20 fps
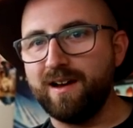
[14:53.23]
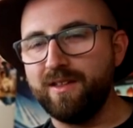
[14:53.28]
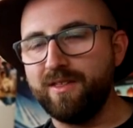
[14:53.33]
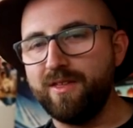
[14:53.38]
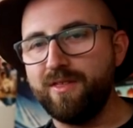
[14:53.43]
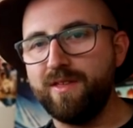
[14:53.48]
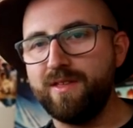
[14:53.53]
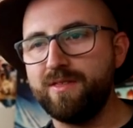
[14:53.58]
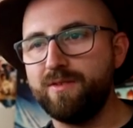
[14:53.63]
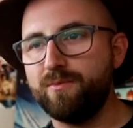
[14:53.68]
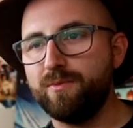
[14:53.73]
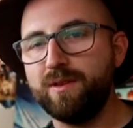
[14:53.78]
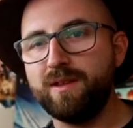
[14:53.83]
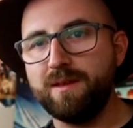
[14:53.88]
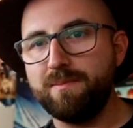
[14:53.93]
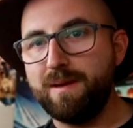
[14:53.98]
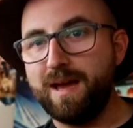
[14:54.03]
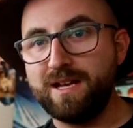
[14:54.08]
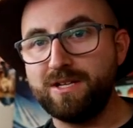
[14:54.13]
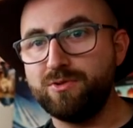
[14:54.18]
other than the
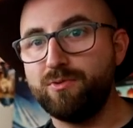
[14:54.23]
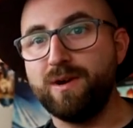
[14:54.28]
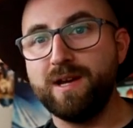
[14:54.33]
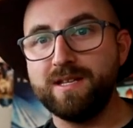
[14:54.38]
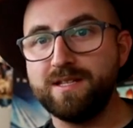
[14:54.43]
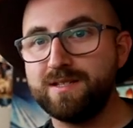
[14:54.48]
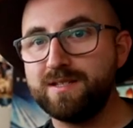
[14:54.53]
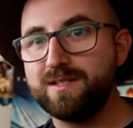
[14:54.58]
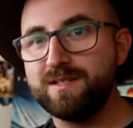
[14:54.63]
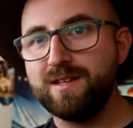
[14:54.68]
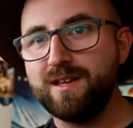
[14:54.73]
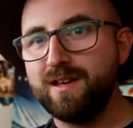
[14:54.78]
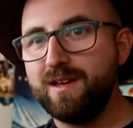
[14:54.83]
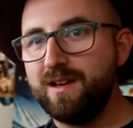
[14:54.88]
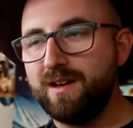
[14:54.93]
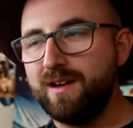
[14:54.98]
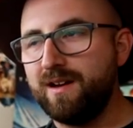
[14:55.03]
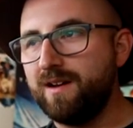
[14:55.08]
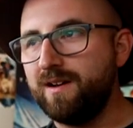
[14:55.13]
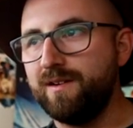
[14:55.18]
really bad twists
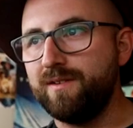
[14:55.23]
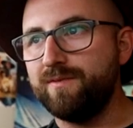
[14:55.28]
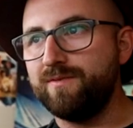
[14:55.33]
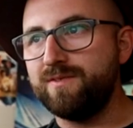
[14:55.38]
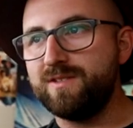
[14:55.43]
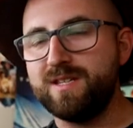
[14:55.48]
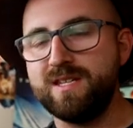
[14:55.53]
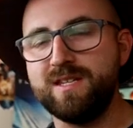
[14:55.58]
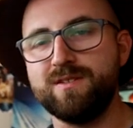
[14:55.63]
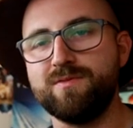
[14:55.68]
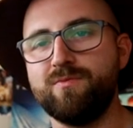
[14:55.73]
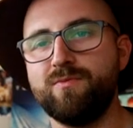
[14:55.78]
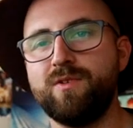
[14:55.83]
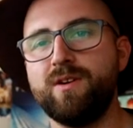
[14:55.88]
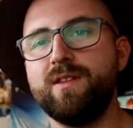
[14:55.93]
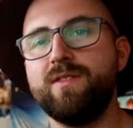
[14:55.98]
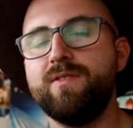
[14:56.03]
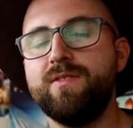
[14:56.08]
of season one.